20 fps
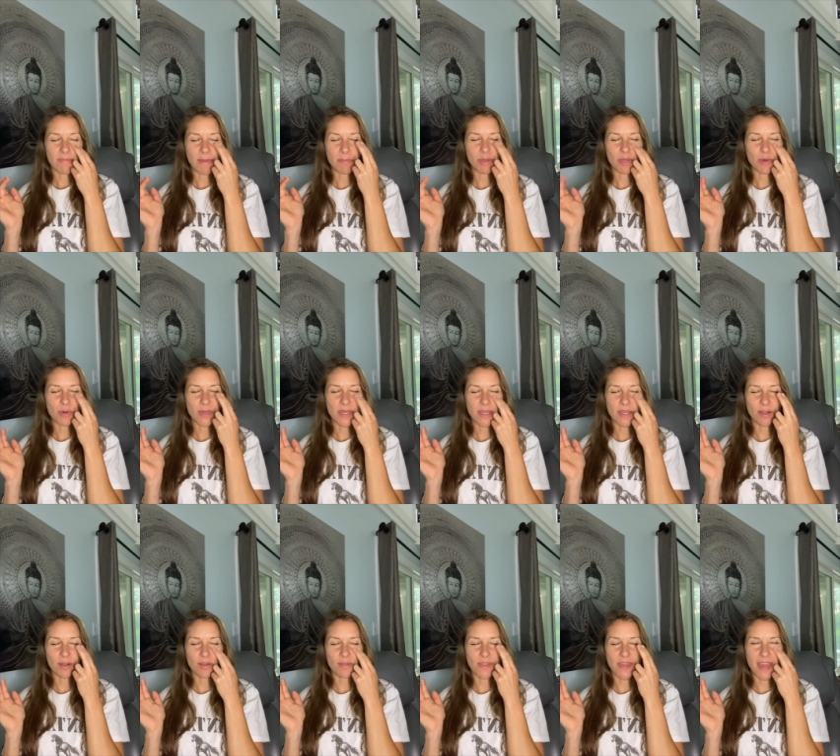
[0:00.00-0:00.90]
Maybe you
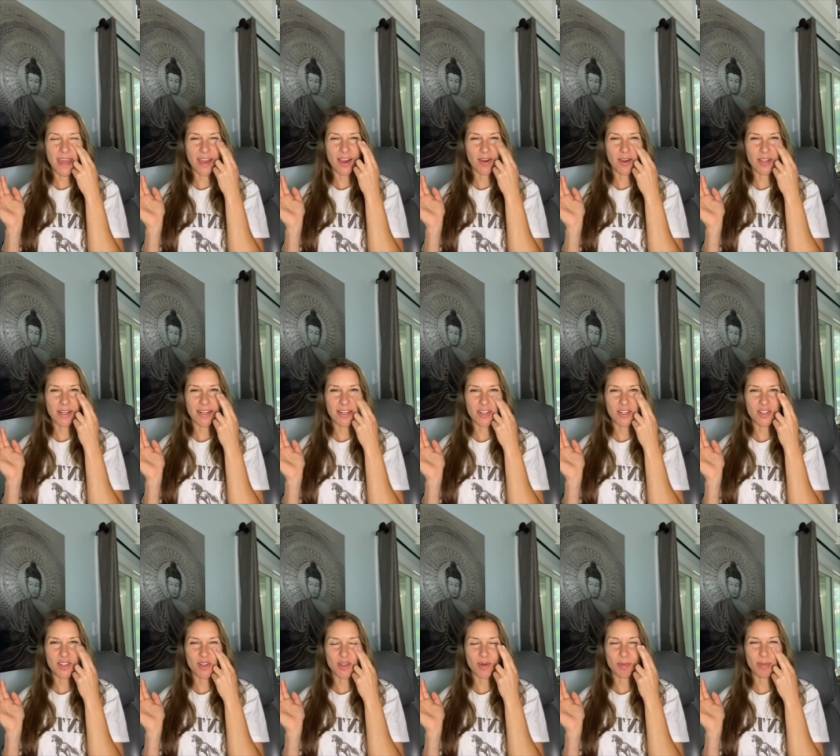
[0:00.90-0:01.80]
hear the air
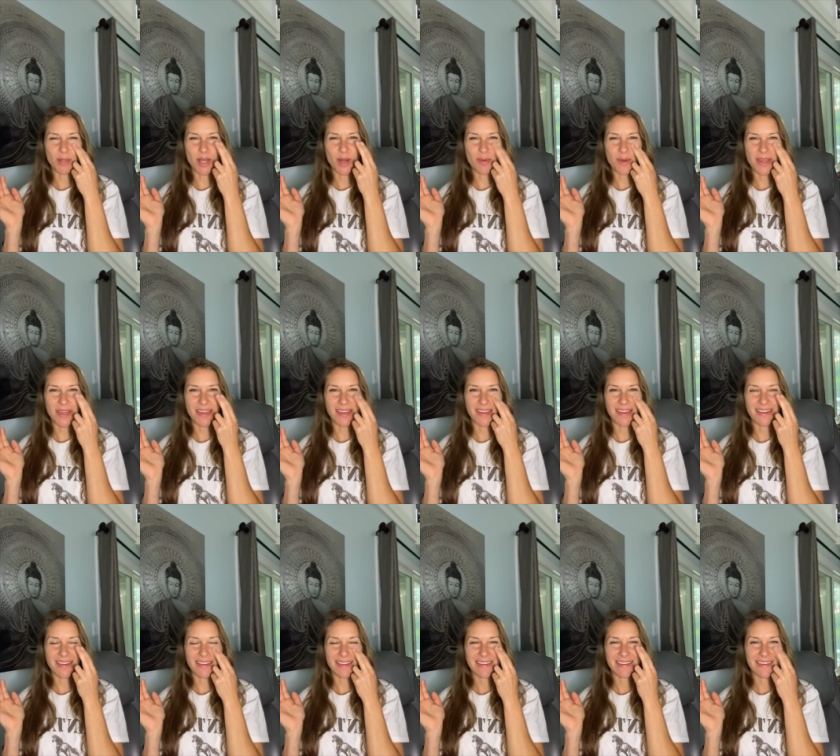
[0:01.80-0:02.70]
conditioner blowing,
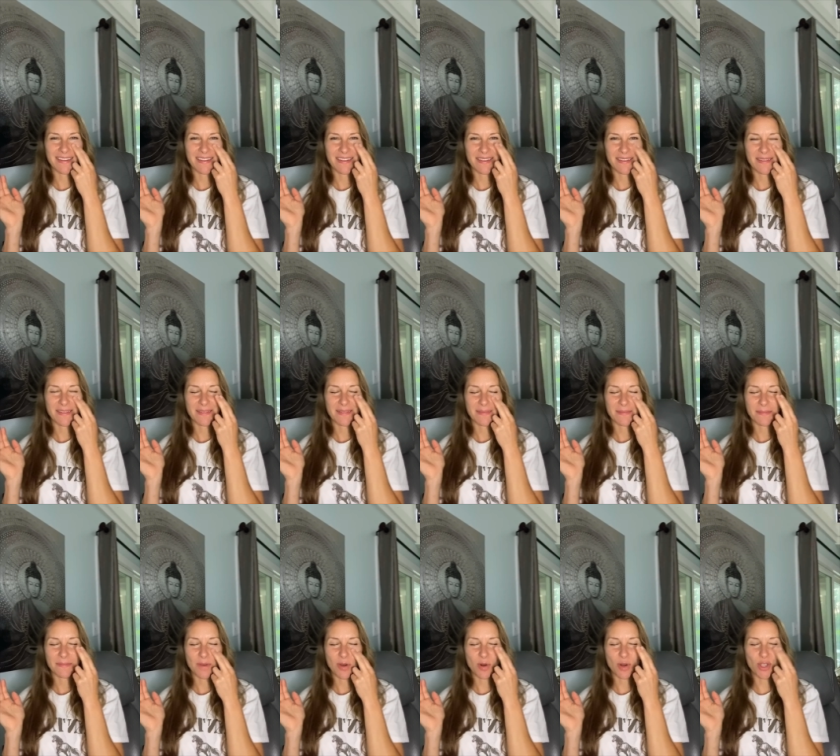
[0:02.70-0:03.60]

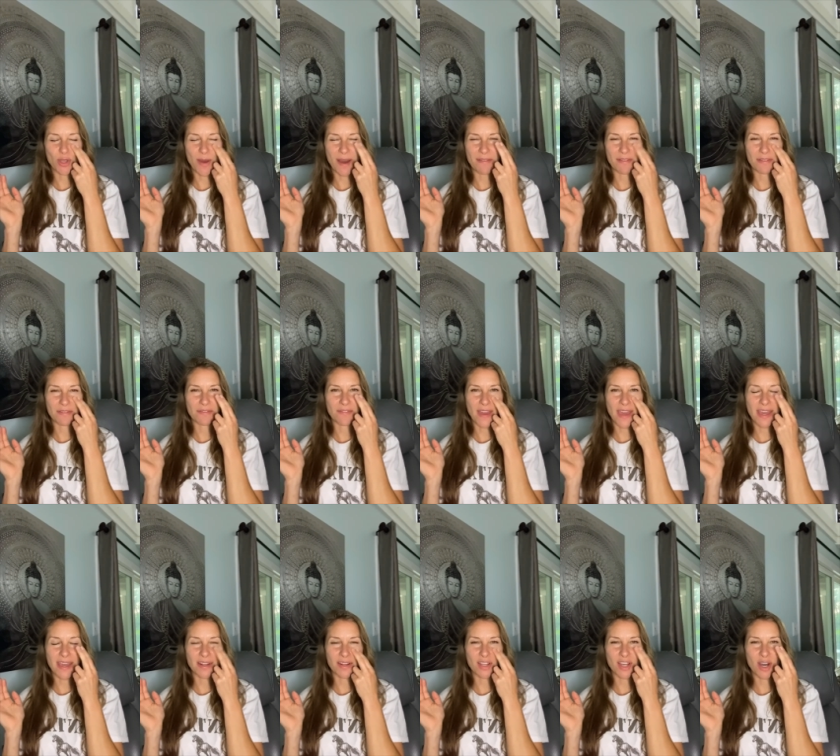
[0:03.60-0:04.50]
or you have a
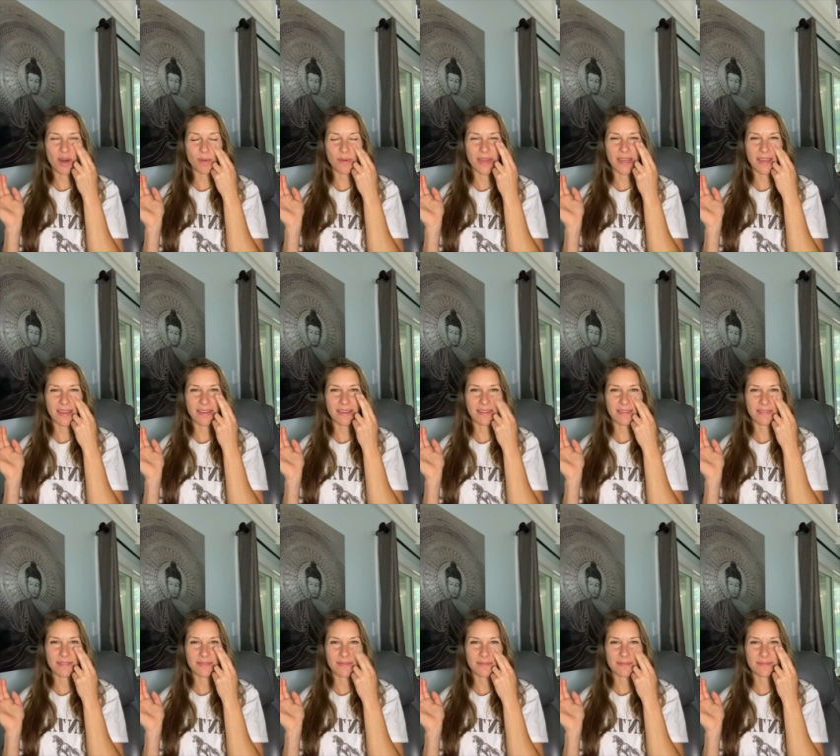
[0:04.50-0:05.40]
fan going.
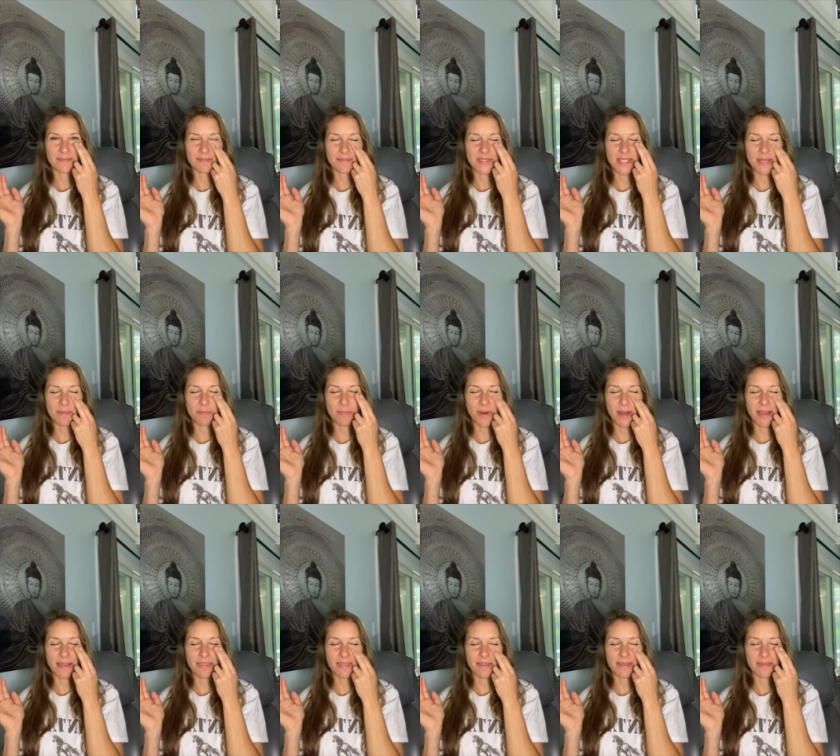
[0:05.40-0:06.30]
Deep
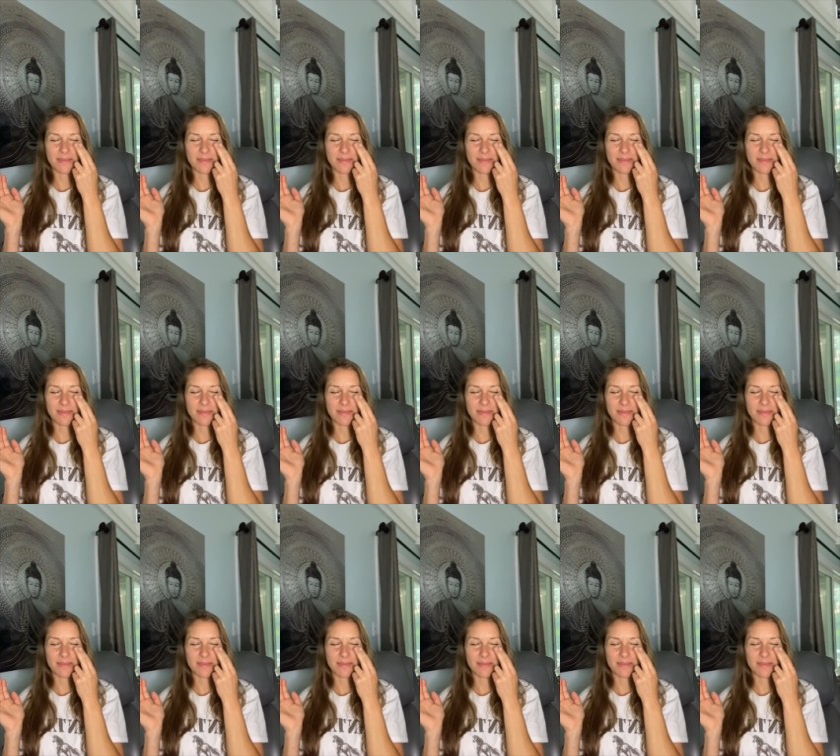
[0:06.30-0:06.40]
breath.